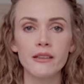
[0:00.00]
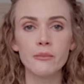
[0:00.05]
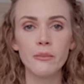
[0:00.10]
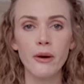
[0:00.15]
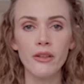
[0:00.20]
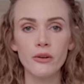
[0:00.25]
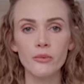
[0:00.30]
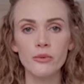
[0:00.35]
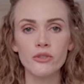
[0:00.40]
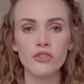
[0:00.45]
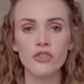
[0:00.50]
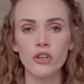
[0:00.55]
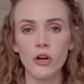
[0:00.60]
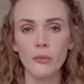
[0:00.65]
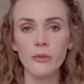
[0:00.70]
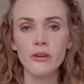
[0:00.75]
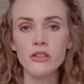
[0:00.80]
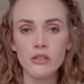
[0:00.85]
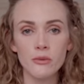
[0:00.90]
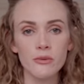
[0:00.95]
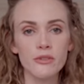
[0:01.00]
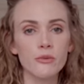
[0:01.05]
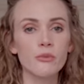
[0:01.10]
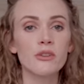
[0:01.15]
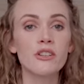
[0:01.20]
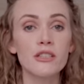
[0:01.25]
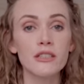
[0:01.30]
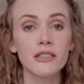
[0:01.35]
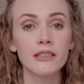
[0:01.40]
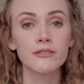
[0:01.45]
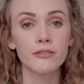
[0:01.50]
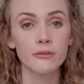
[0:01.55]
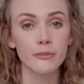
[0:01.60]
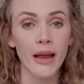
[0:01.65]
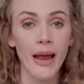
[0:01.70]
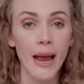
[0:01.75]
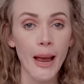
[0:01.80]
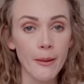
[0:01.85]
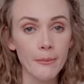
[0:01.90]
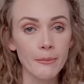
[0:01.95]
The mother was German, she was originally from
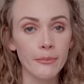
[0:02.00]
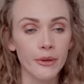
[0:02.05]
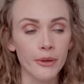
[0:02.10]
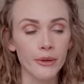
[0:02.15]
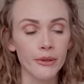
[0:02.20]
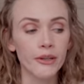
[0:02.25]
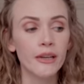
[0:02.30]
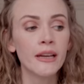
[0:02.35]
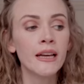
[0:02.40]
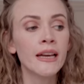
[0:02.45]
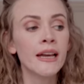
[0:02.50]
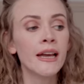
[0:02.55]
Hamburg,